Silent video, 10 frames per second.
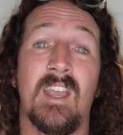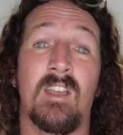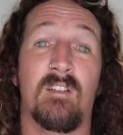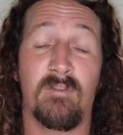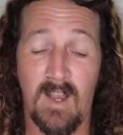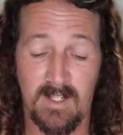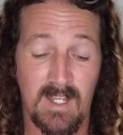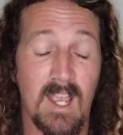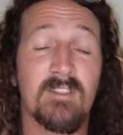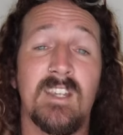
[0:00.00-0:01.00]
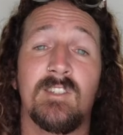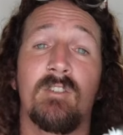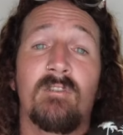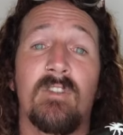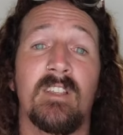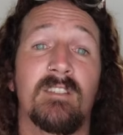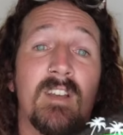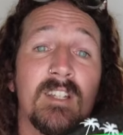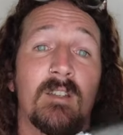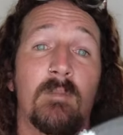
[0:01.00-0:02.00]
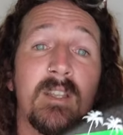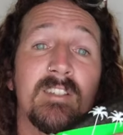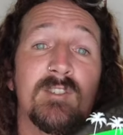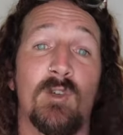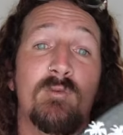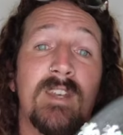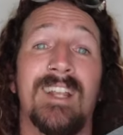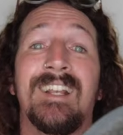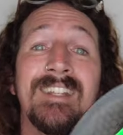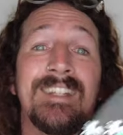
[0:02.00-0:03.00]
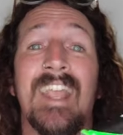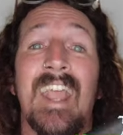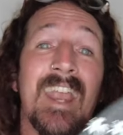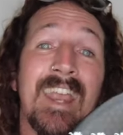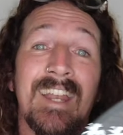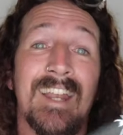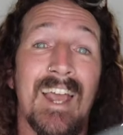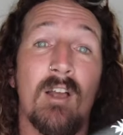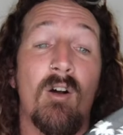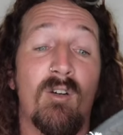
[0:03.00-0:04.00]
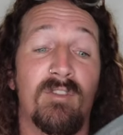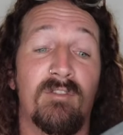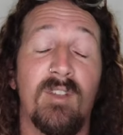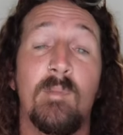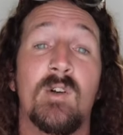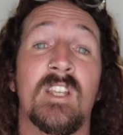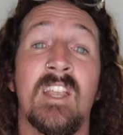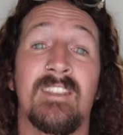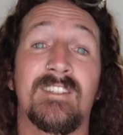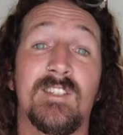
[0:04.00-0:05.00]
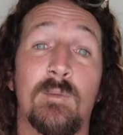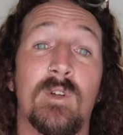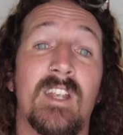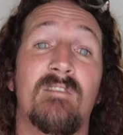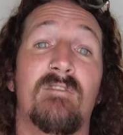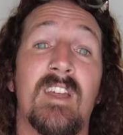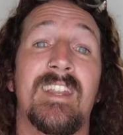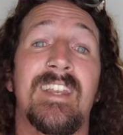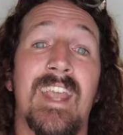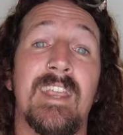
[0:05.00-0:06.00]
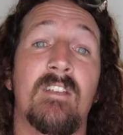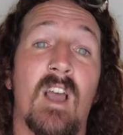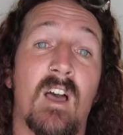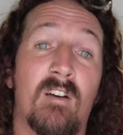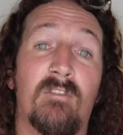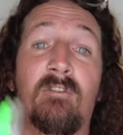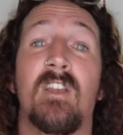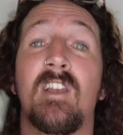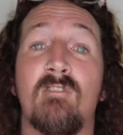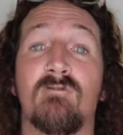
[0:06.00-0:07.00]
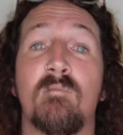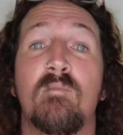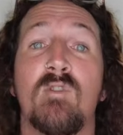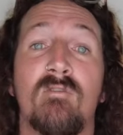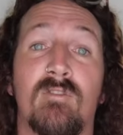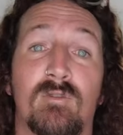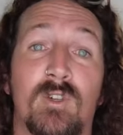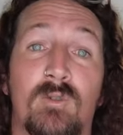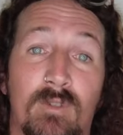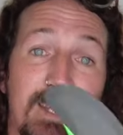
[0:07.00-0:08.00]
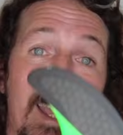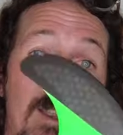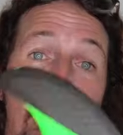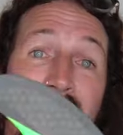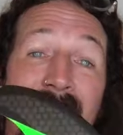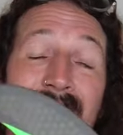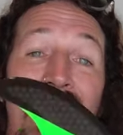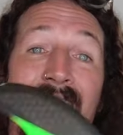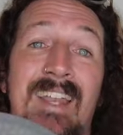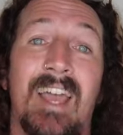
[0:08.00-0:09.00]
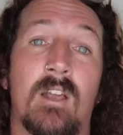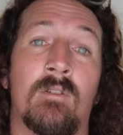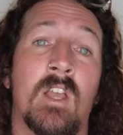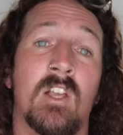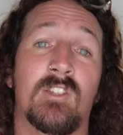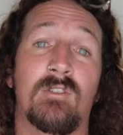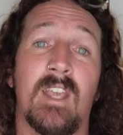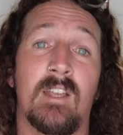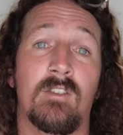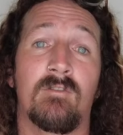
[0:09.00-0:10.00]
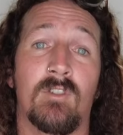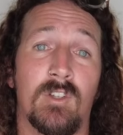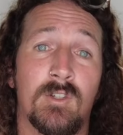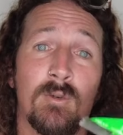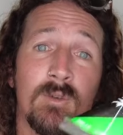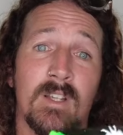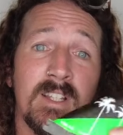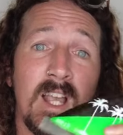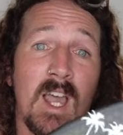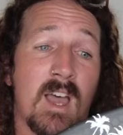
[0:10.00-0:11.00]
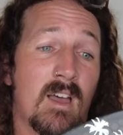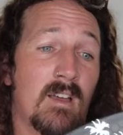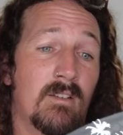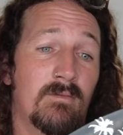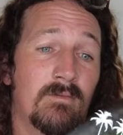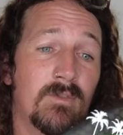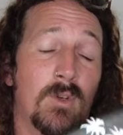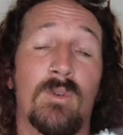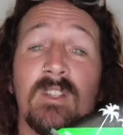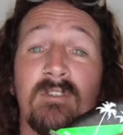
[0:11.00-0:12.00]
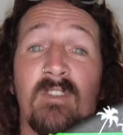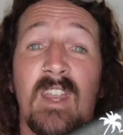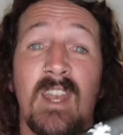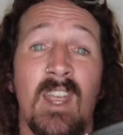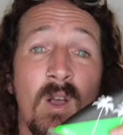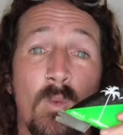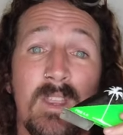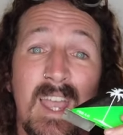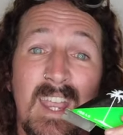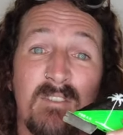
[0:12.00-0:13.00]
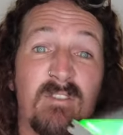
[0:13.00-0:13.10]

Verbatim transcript: In fact, the FCS2 fins have actually been so niggly to get in and out of the fin box that someone invented a fin removal tool to get them in and out. So yeah, you've got your tallest fin with a